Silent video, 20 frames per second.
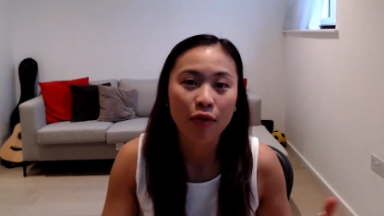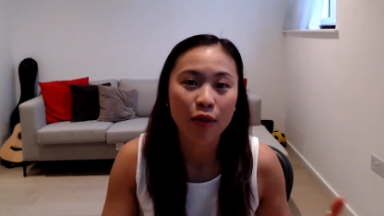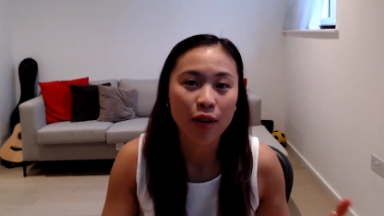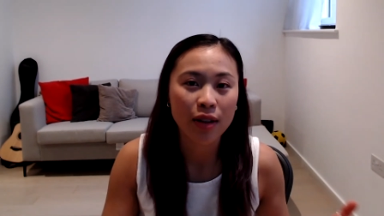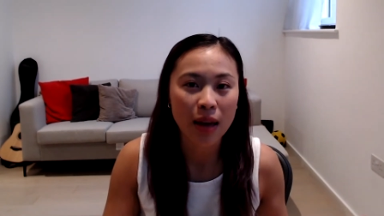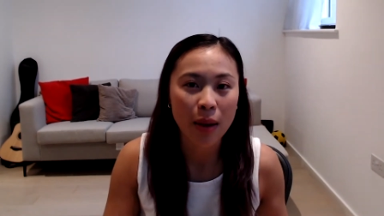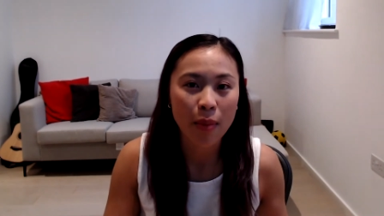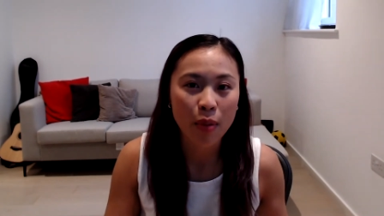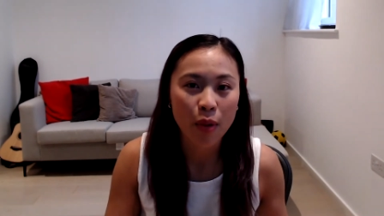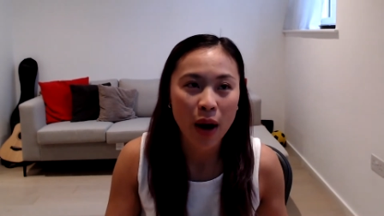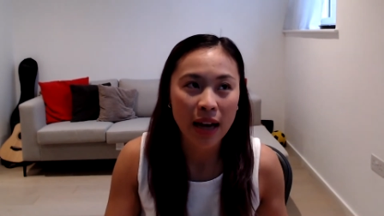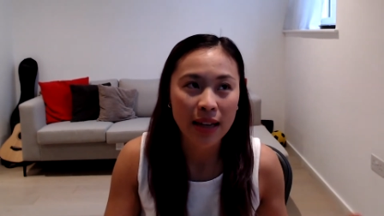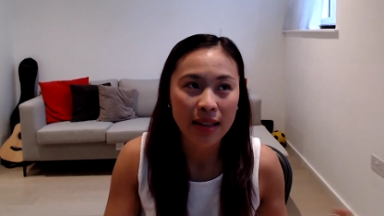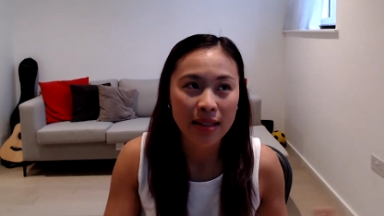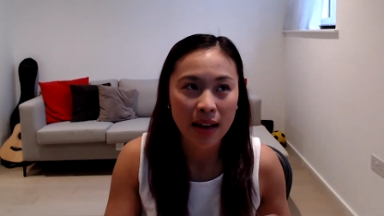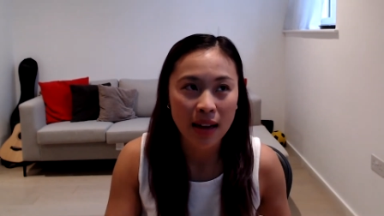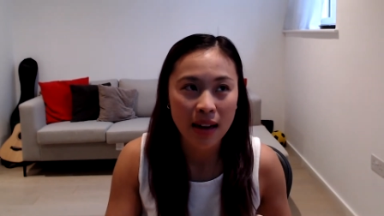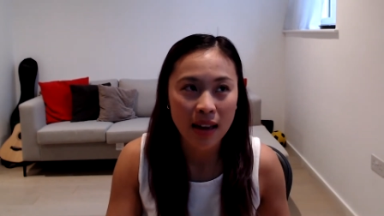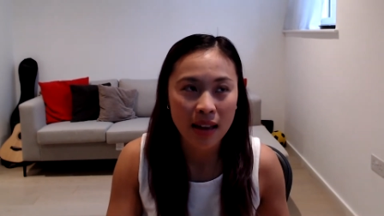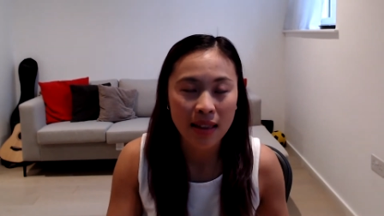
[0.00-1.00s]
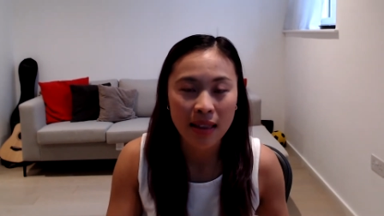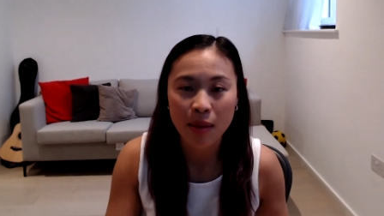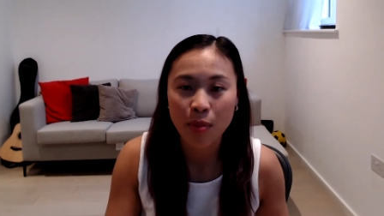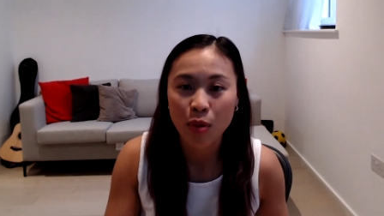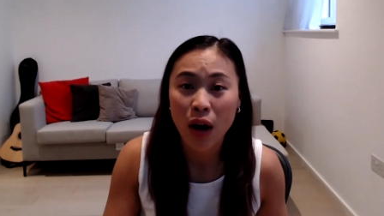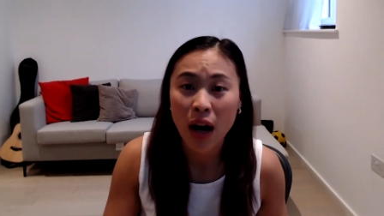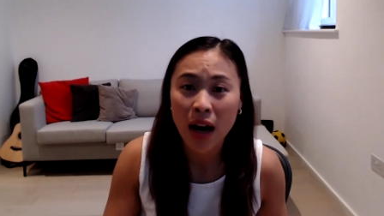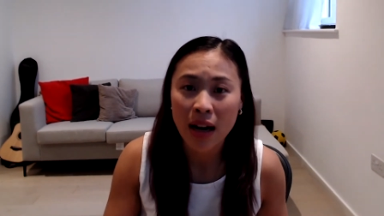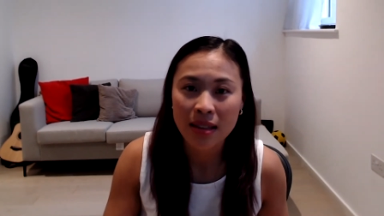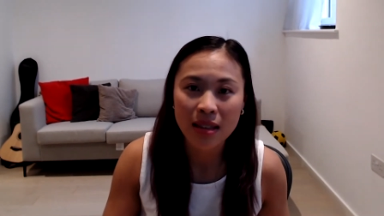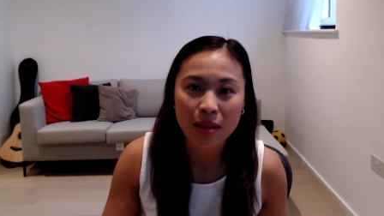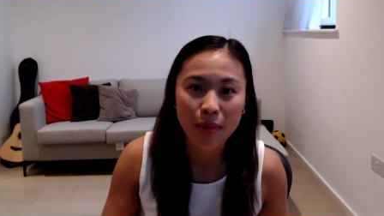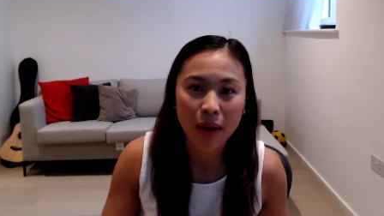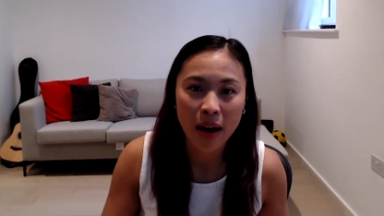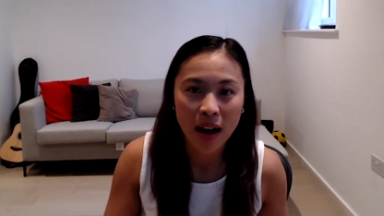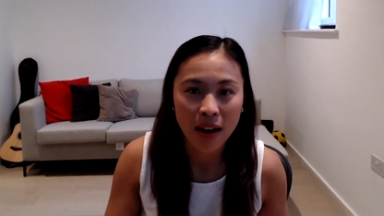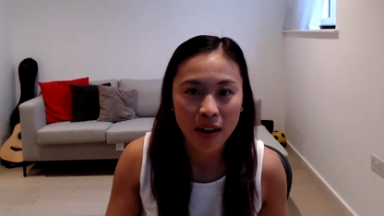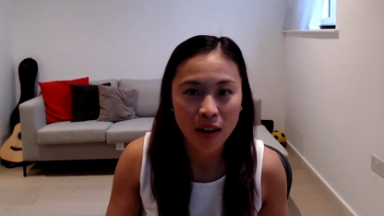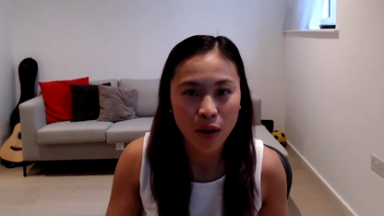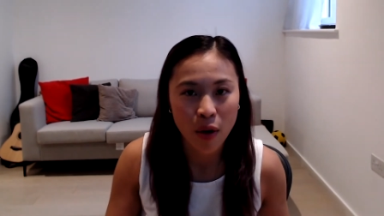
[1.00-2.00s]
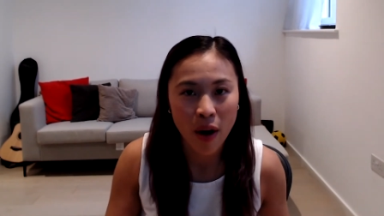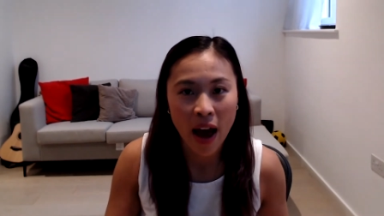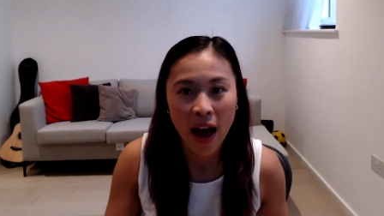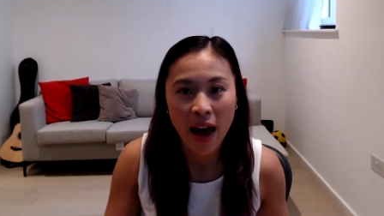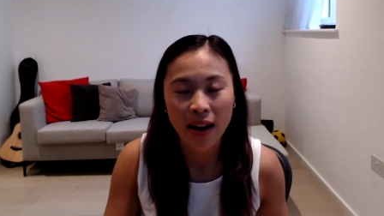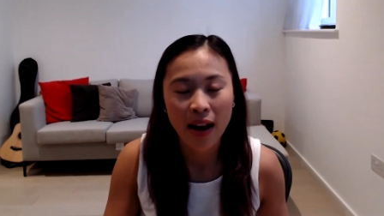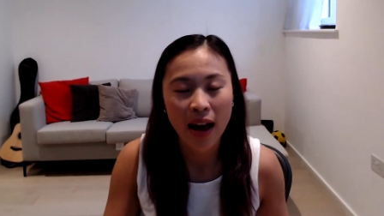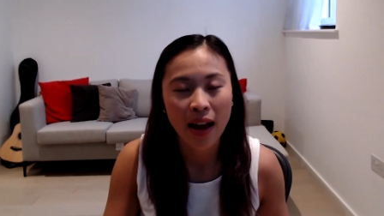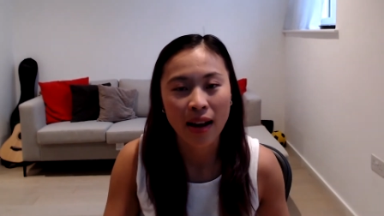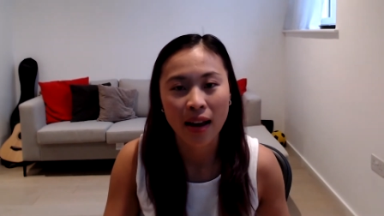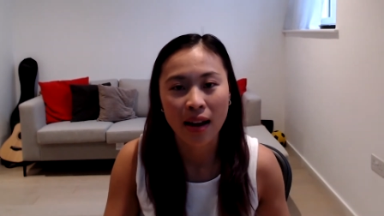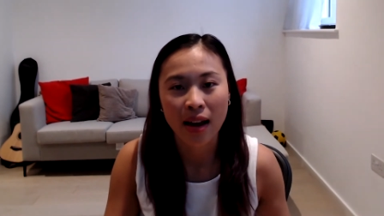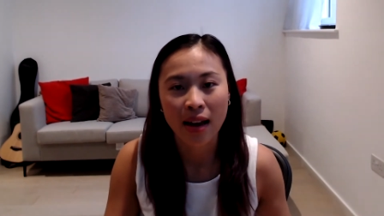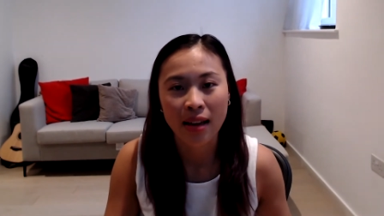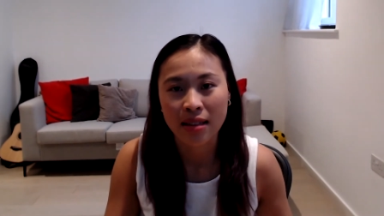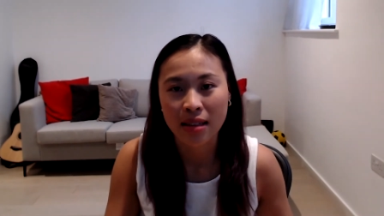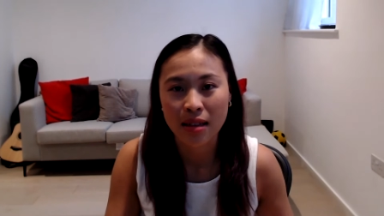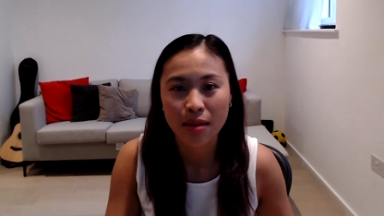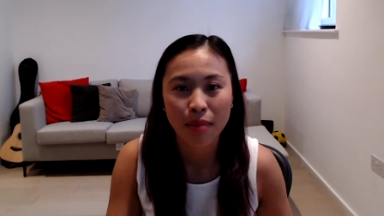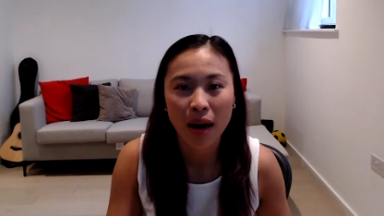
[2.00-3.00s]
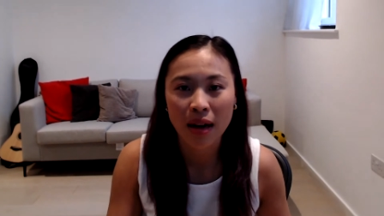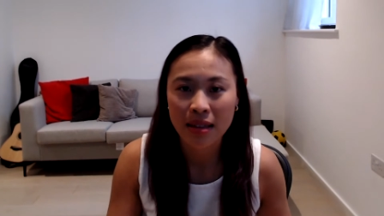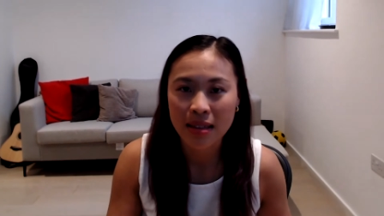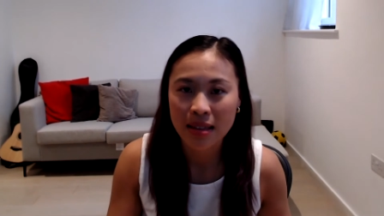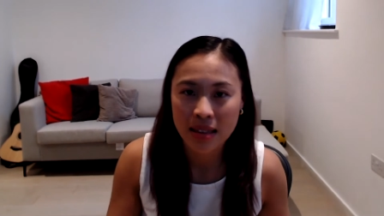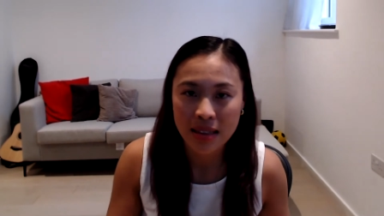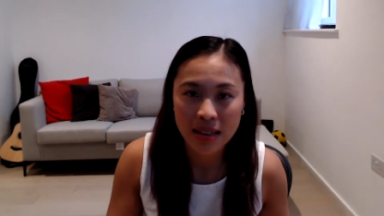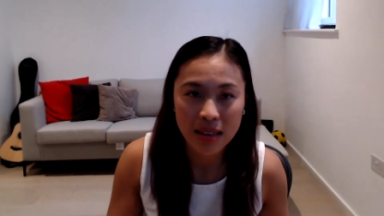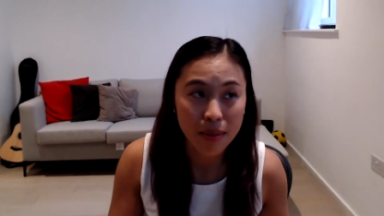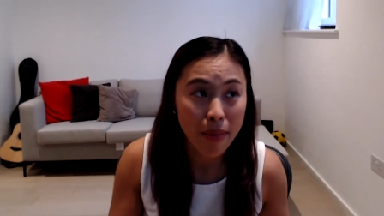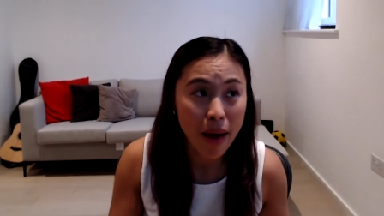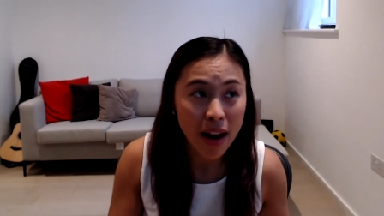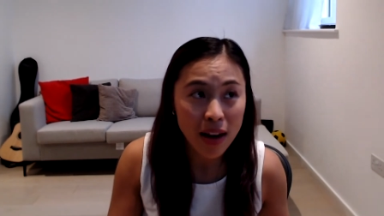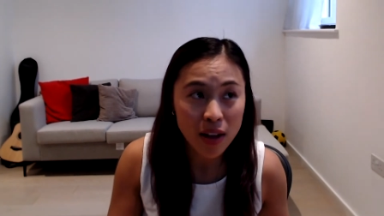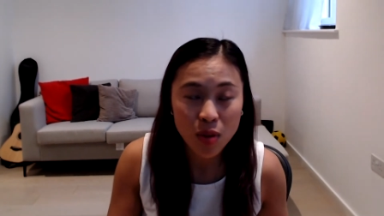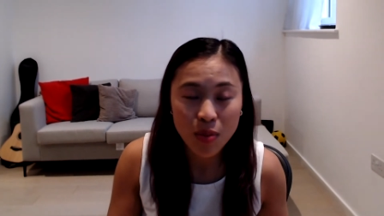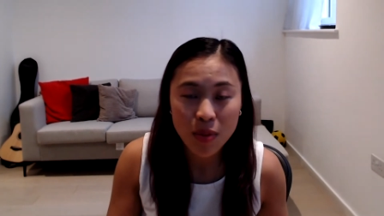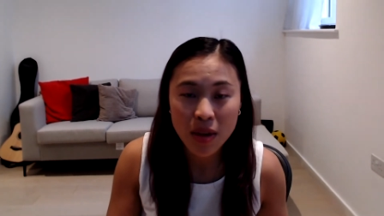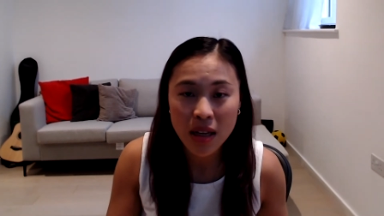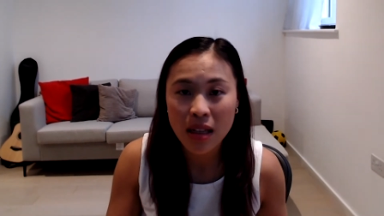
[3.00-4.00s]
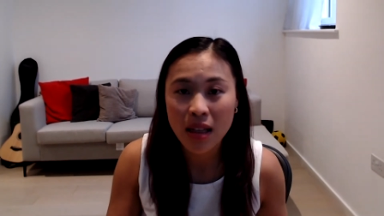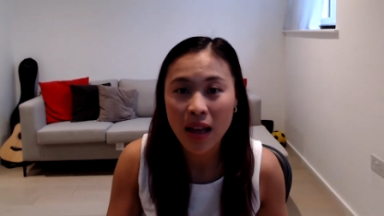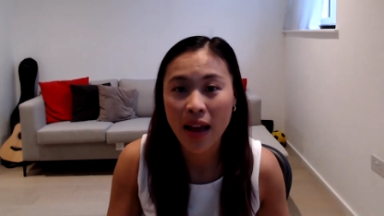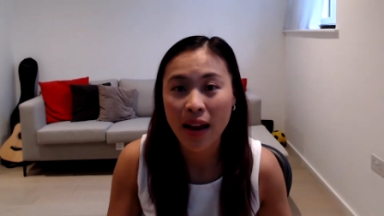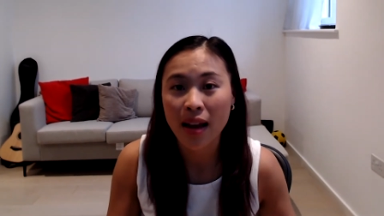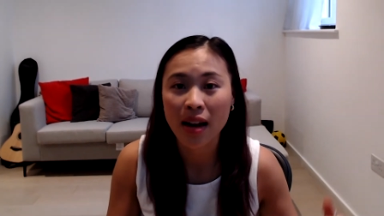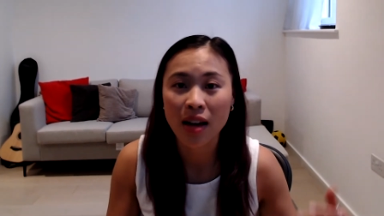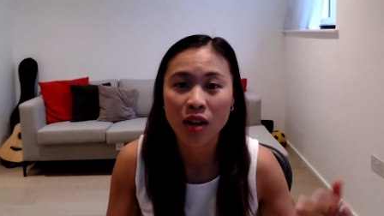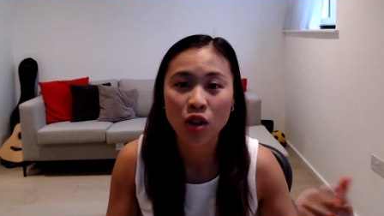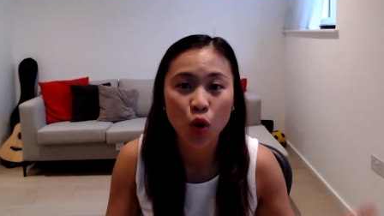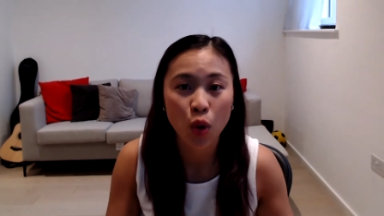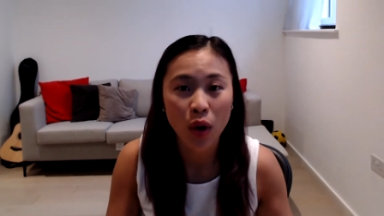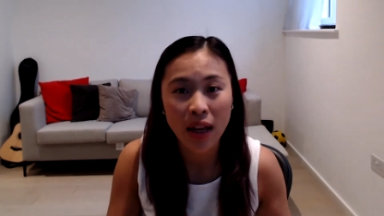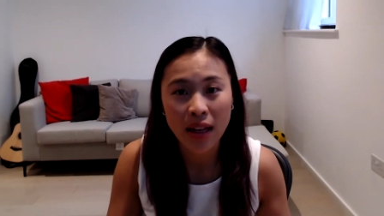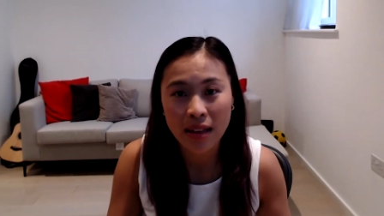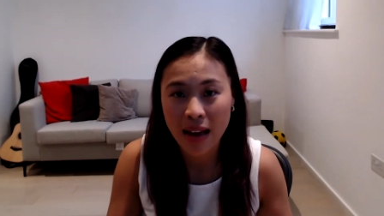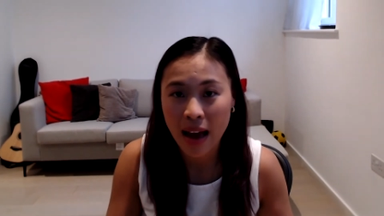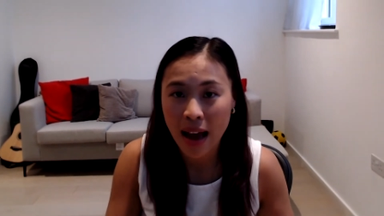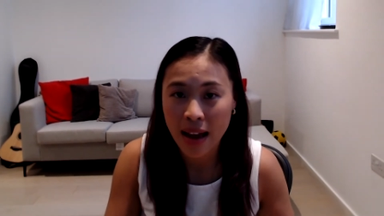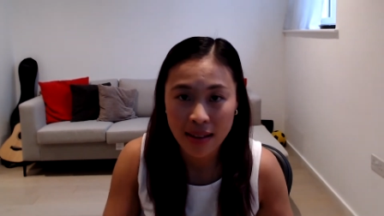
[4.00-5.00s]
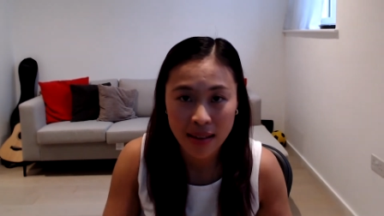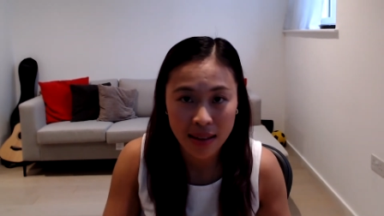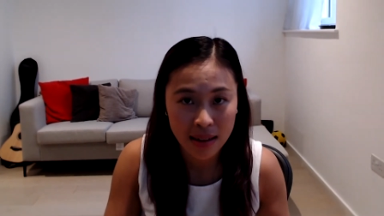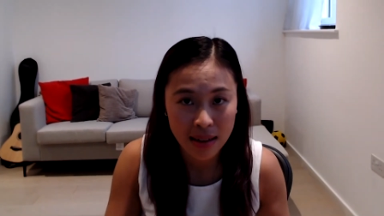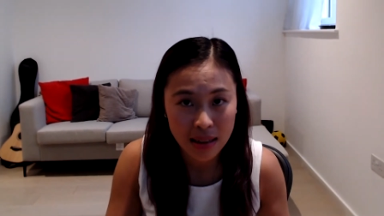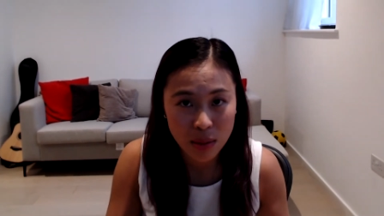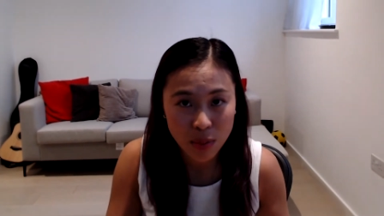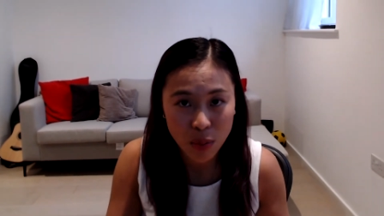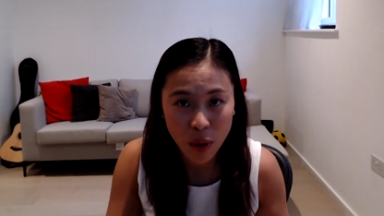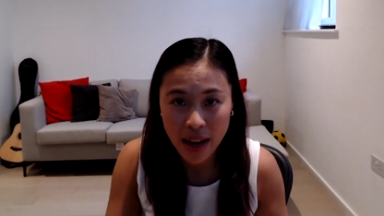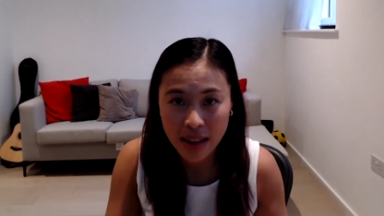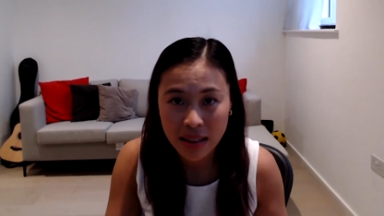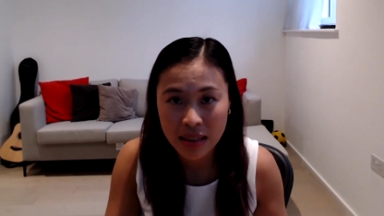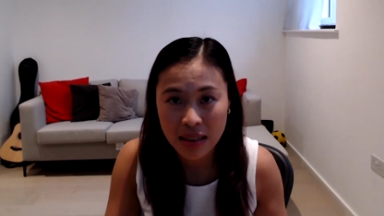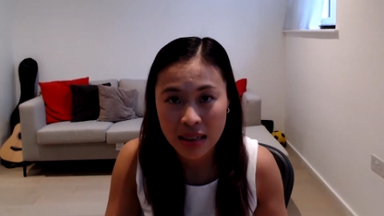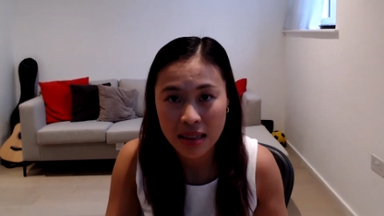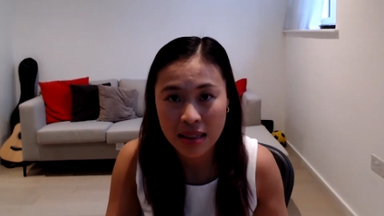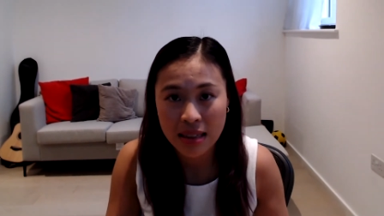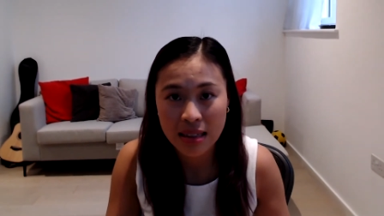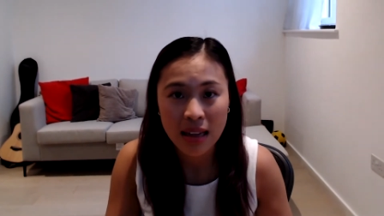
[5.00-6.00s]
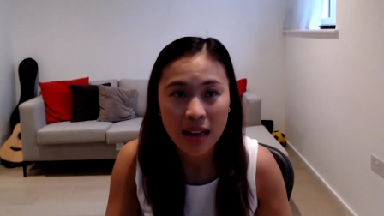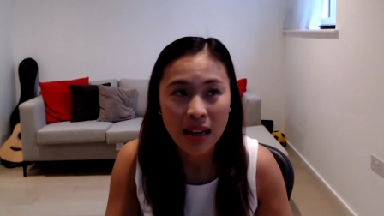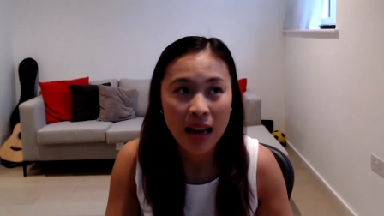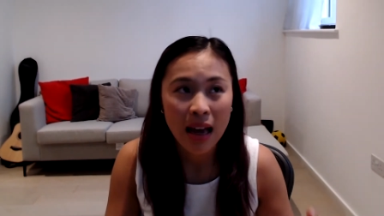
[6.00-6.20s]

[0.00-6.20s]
For example, I studied liberal arts in my undergrad and then I did a master's in management and then I joined the analytics practice